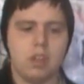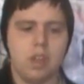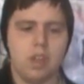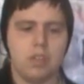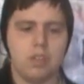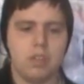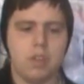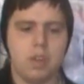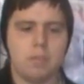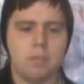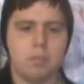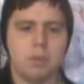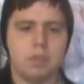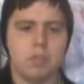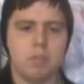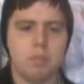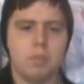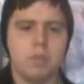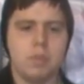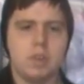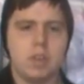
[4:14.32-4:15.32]
of stuff about
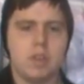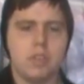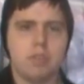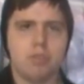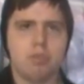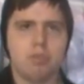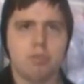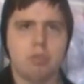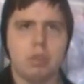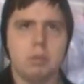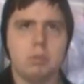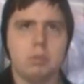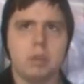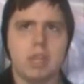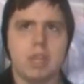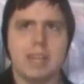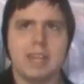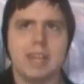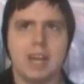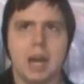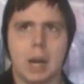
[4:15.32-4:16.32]
this movie is
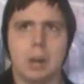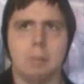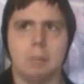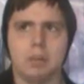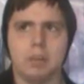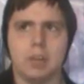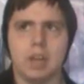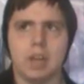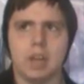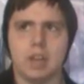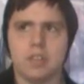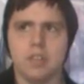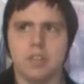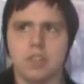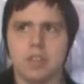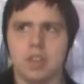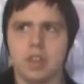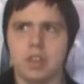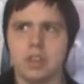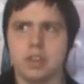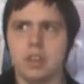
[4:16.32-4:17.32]
extremely complex,
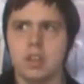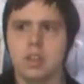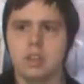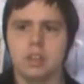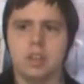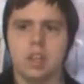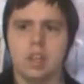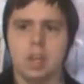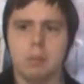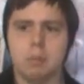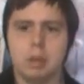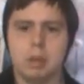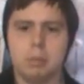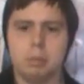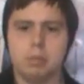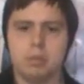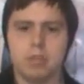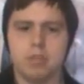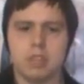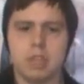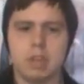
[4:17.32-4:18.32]
and not a lot of
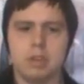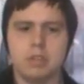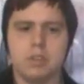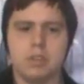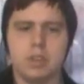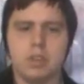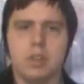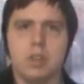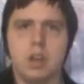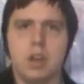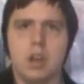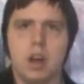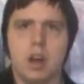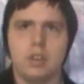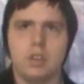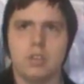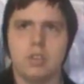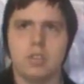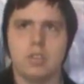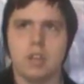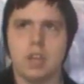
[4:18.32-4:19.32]
people seem to
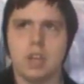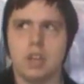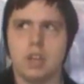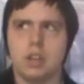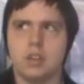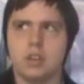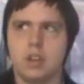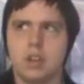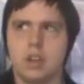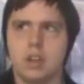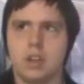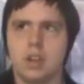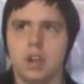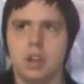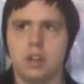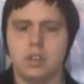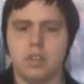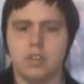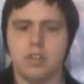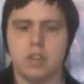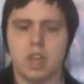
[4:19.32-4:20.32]
understand,
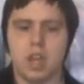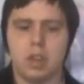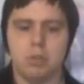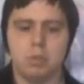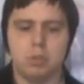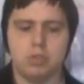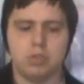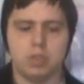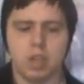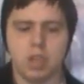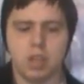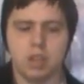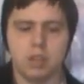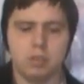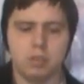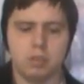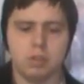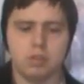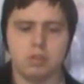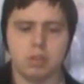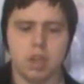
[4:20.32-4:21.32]
which kind
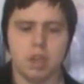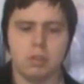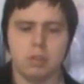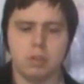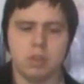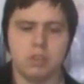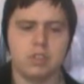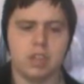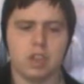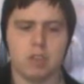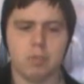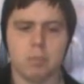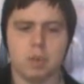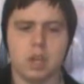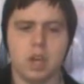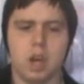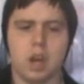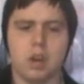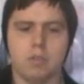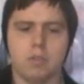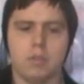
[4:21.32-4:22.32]
of really ticks me
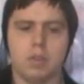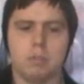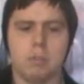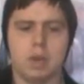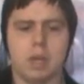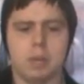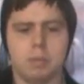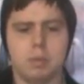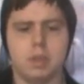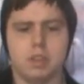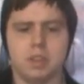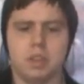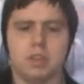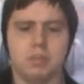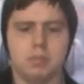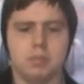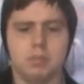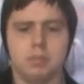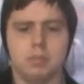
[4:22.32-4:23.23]
off, in my opinion.